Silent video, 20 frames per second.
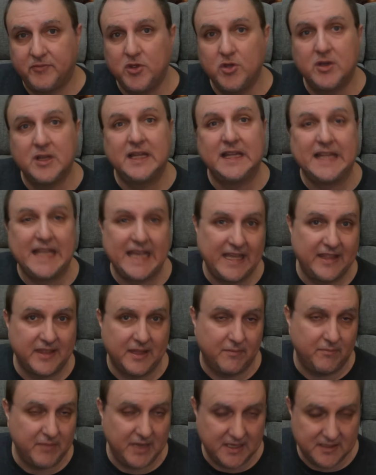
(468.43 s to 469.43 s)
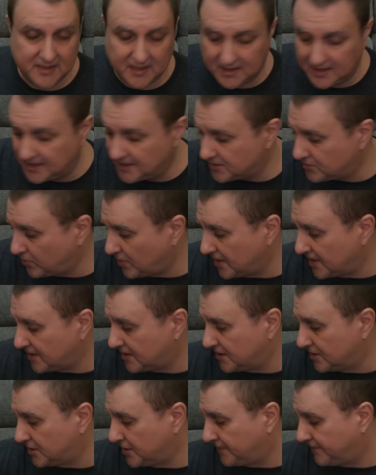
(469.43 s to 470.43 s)
You can link them, basically, is what it
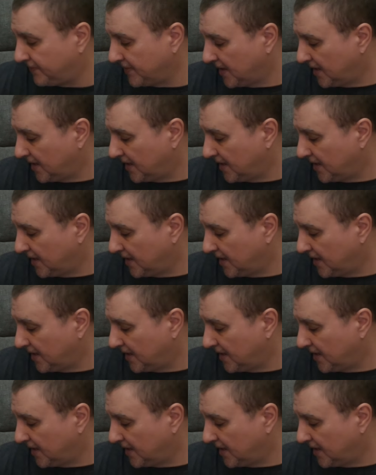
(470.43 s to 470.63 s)
can do.